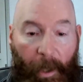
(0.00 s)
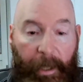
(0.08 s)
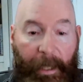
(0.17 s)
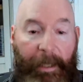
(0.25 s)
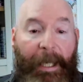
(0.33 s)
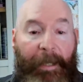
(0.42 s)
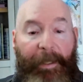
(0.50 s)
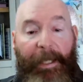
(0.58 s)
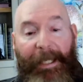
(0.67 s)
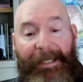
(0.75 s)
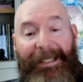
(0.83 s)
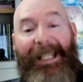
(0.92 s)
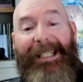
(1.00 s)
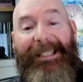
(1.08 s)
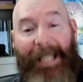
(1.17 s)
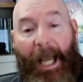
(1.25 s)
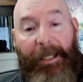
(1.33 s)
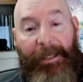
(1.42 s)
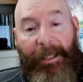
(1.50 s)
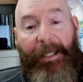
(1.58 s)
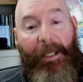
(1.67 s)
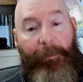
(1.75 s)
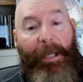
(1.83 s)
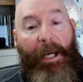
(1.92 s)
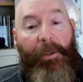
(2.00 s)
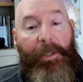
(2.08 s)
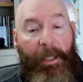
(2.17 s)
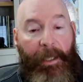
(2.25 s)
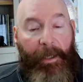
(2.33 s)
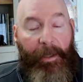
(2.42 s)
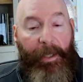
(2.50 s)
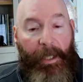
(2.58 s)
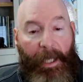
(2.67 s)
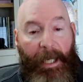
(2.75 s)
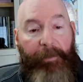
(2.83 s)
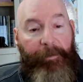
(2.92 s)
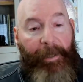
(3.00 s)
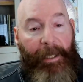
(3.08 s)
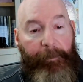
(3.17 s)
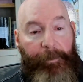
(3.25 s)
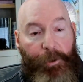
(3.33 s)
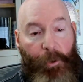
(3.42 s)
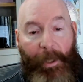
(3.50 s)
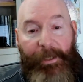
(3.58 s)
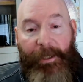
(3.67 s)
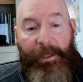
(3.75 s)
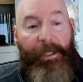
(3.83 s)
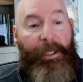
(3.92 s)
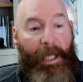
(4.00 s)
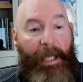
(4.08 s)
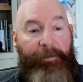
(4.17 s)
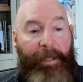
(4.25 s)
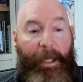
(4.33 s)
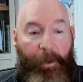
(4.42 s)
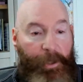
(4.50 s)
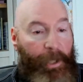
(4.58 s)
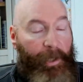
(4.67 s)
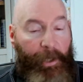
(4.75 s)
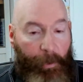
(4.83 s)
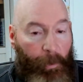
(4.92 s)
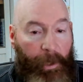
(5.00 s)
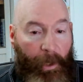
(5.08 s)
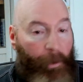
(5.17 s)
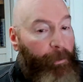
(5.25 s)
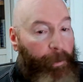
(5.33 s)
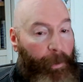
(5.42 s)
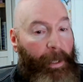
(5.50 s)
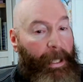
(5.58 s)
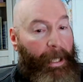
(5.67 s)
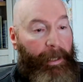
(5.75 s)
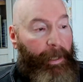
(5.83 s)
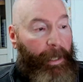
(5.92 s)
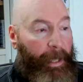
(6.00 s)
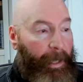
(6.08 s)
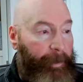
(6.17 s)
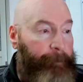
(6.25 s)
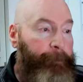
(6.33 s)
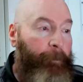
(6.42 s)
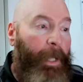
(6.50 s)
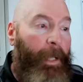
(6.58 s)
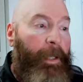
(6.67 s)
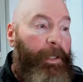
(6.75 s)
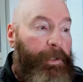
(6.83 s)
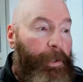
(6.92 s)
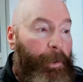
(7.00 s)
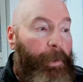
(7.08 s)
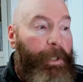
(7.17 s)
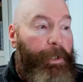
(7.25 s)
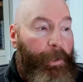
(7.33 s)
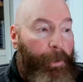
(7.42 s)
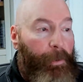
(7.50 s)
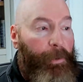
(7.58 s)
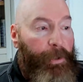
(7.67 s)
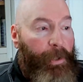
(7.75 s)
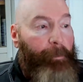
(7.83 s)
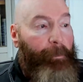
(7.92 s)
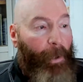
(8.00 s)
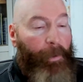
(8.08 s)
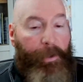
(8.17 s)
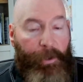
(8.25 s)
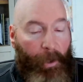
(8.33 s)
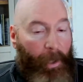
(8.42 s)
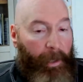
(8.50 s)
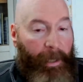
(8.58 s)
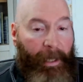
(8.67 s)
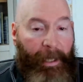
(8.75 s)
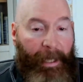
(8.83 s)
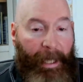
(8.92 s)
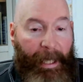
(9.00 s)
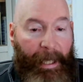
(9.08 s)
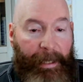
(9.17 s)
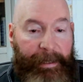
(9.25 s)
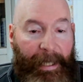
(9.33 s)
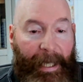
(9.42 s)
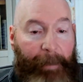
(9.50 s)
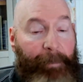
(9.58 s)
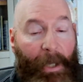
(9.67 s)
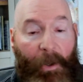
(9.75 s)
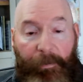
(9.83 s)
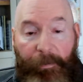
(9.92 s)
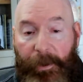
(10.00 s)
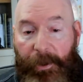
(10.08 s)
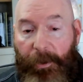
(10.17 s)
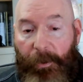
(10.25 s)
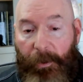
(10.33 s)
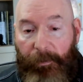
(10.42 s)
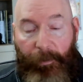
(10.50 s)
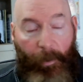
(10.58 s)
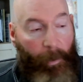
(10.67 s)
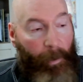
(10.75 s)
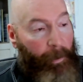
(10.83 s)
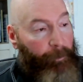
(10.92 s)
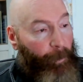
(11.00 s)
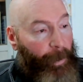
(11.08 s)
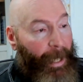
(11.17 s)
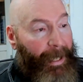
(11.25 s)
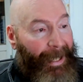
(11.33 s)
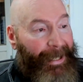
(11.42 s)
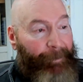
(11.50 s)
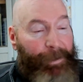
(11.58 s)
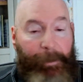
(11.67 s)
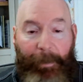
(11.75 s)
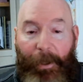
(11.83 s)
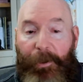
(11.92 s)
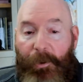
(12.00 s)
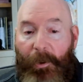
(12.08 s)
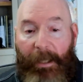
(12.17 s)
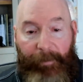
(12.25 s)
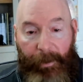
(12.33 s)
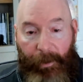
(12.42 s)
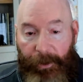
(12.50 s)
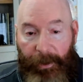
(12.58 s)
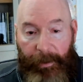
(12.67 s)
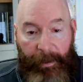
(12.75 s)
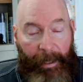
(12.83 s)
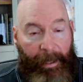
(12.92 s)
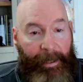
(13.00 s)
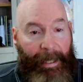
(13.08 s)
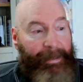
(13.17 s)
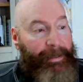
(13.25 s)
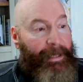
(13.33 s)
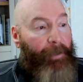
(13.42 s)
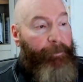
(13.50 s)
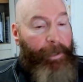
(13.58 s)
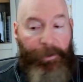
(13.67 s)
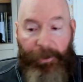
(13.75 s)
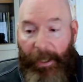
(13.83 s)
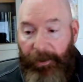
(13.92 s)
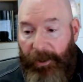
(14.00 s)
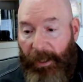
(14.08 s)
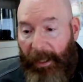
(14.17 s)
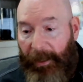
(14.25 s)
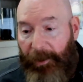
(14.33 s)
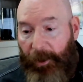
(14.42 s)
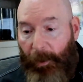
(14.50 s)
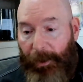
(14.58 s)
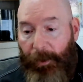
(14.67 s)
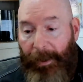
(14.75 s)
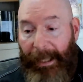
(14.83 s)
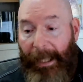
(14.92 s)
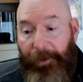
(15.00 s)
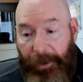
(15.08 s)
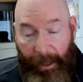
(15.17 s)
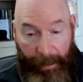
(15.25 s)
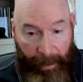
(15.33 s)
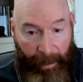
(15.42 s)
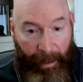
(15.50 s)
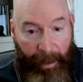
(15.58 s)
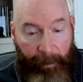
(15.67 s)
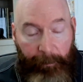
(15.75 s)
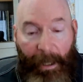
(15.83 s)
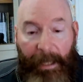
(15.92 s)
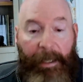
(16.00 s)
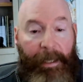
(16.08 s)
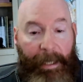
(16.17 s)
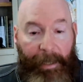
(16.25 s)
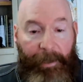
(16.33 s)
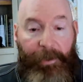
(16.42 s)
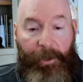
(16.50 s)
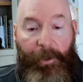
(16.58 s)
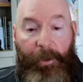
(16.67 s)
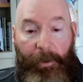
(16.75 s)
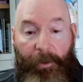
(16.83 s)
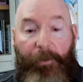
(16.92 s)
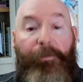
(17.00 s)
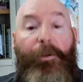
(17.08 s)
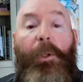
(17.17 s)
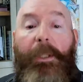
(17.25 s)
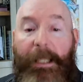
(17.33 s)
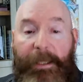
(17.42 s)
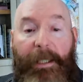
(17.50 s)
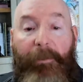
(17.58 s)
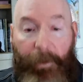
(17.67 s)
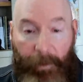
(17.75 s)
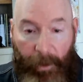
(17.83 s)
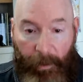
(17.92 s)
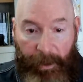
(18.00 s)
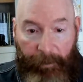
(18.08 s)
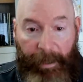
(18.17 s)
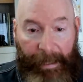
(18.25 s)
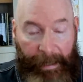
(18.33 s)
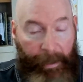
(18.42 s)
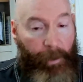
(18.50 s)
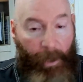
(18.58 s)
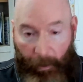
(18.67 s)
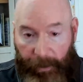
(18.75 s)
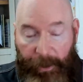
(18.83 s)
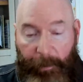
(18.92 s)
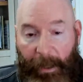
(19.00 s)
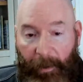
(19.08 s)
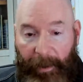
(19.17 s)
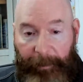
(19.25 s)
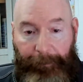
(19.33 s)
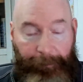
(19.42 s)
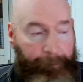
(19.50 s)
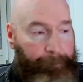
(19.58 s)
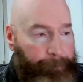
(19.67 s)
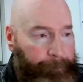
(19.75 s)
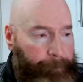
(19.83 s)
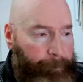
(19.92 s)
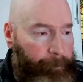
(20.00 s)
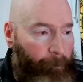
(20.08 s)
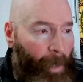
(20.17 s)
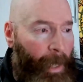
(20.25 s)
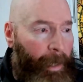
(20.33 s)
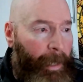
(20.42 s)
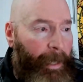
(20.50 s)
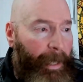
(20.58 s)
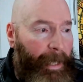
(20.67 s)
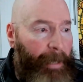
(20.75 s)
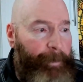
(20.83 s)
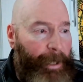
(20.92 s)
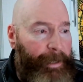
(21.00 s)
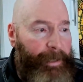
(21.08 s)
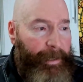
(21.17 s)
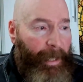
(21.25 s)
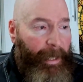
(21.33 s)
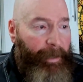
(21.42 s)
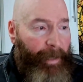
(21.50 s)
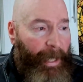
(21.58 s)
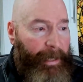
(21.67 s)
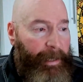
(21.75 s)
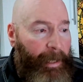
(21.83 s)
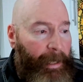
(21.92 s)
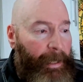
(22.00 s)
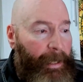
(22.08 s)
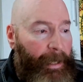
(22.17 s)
working that is exactly about the life choices and the life energy that you will go through again and again. So you can use the birth chart as a powerful tool for that kind of spiritual evolution, that self-initiation, not into a tradition, but into the fullness of your own divinity, your own spirit. And I'm going to say that